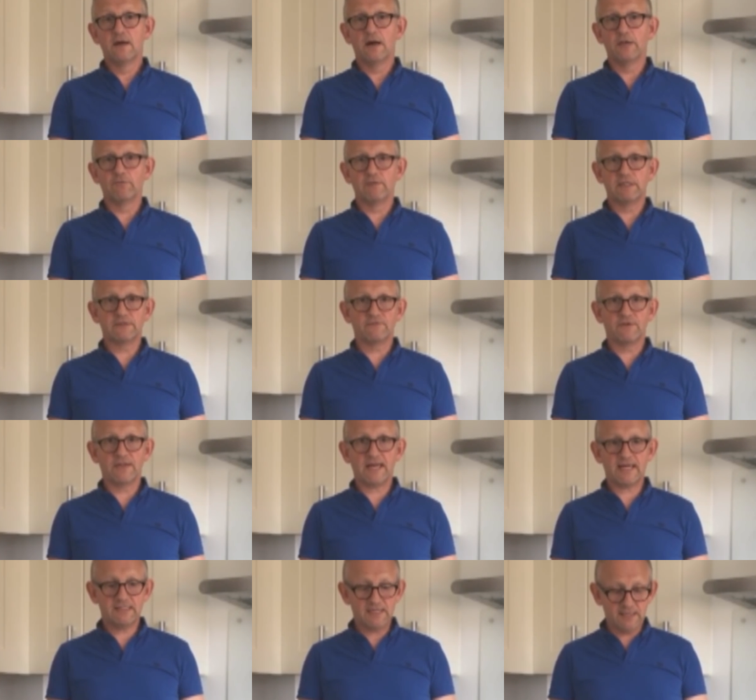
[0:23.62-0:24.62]
and the reason for
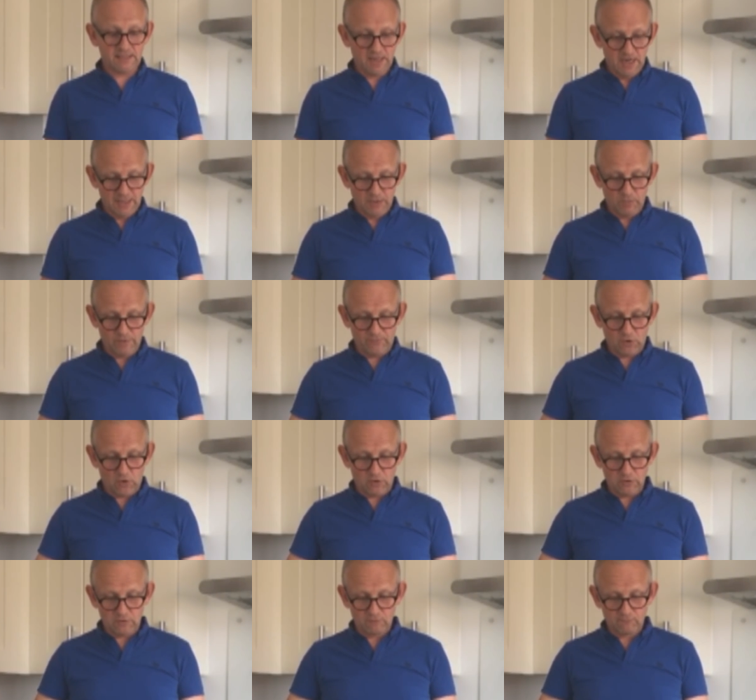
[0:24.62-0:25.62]
that is that we've
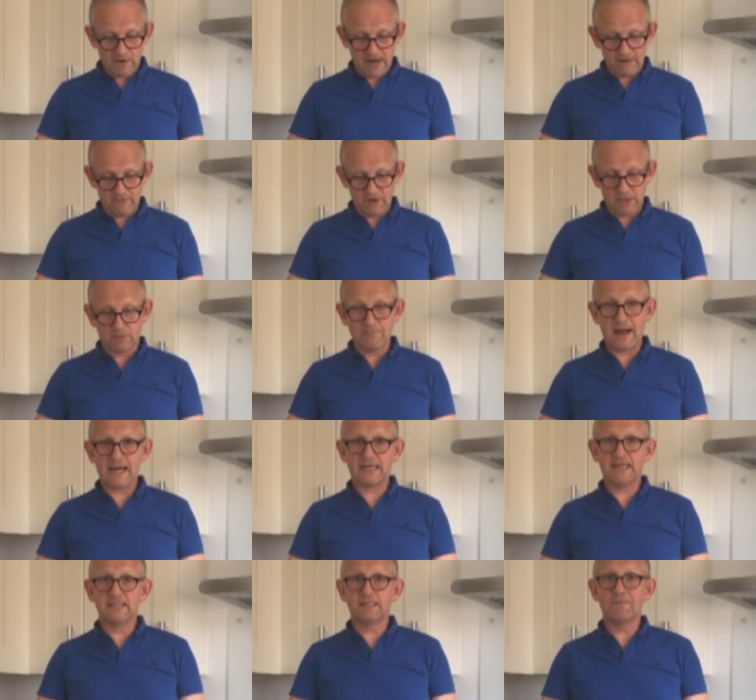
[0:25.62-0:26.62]
got rare earth
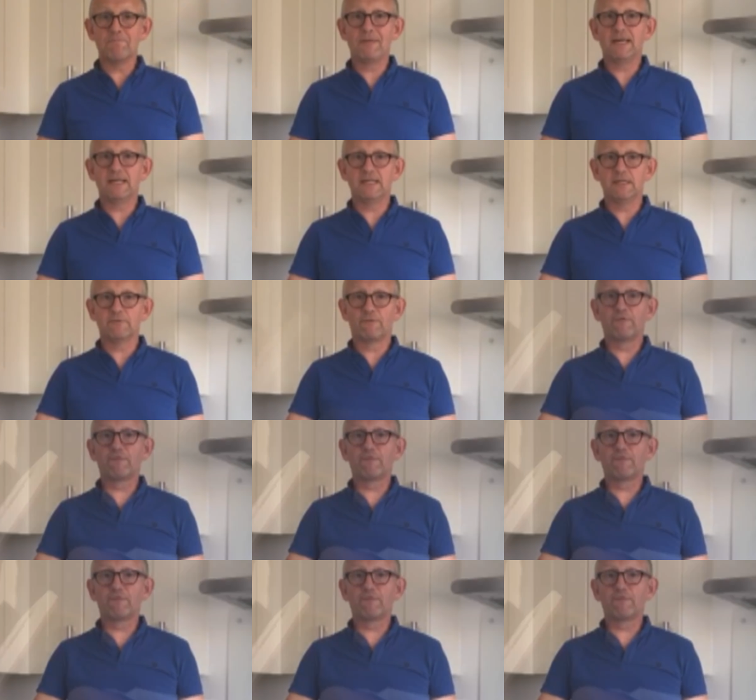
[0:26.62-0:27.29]
magnets embedded in the